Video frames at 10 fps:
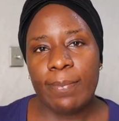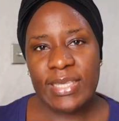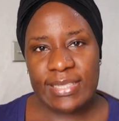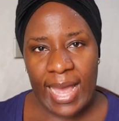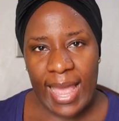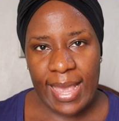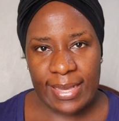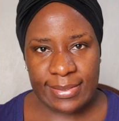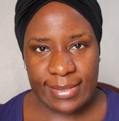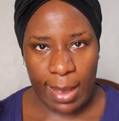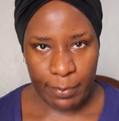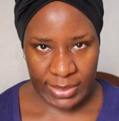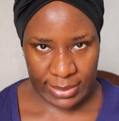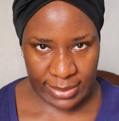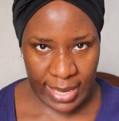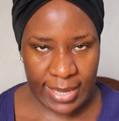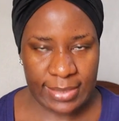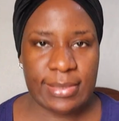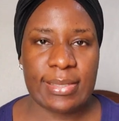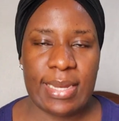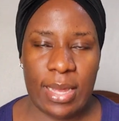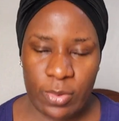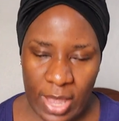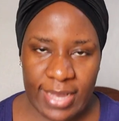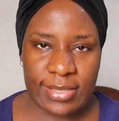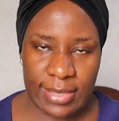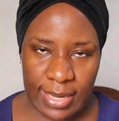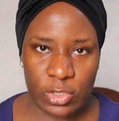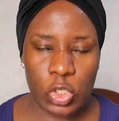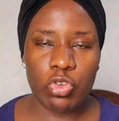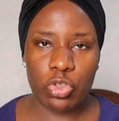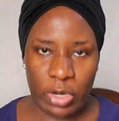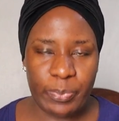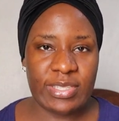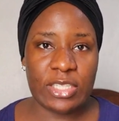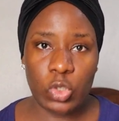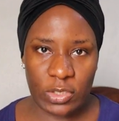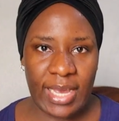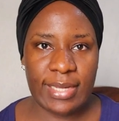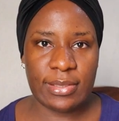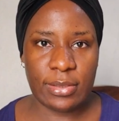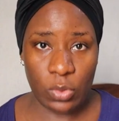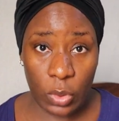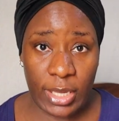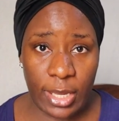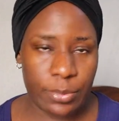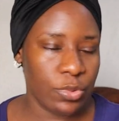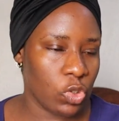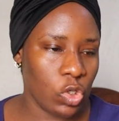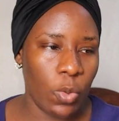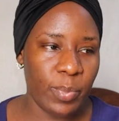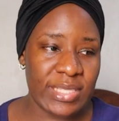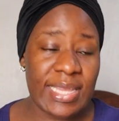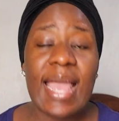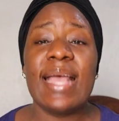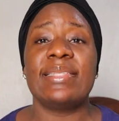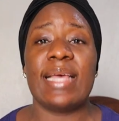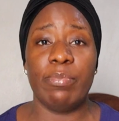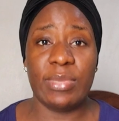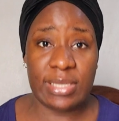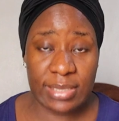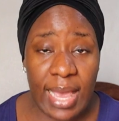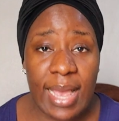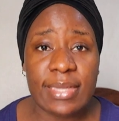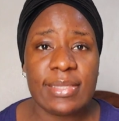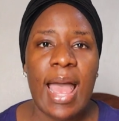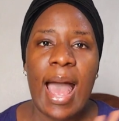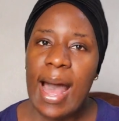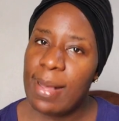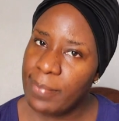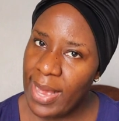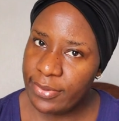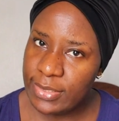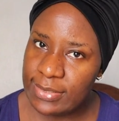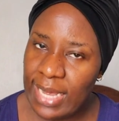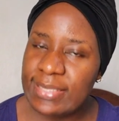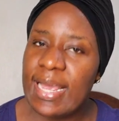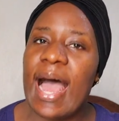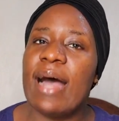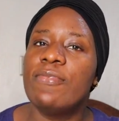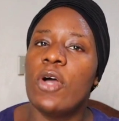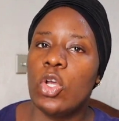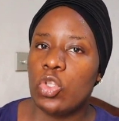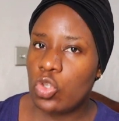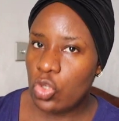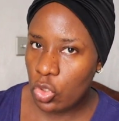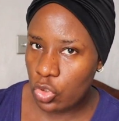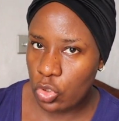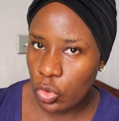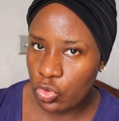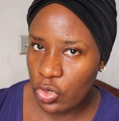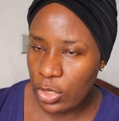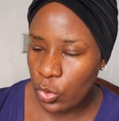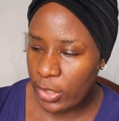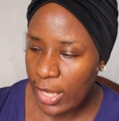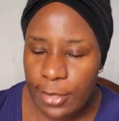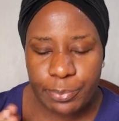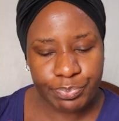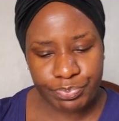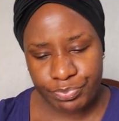Mr. S and Mrs. S, and S here represents society, okay? So Mr. S and Mrs. S are married, and they have 2 children, okay?